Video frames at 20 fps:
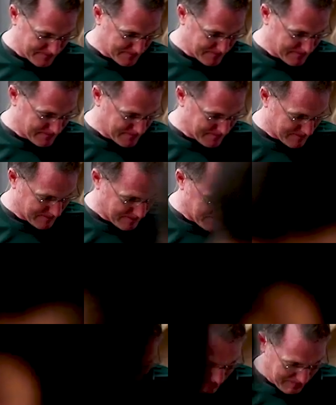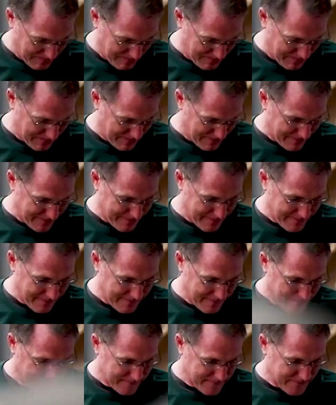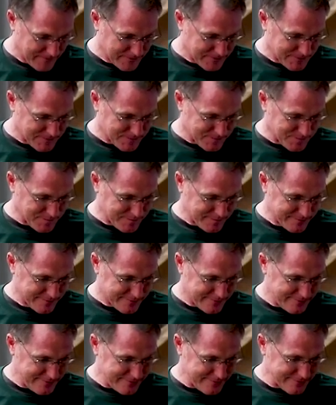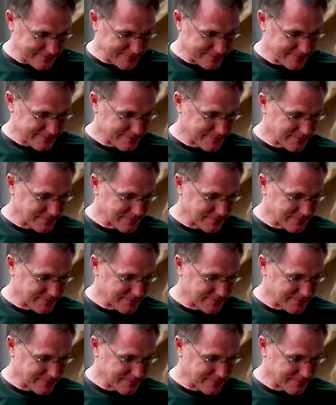Nobody speaks.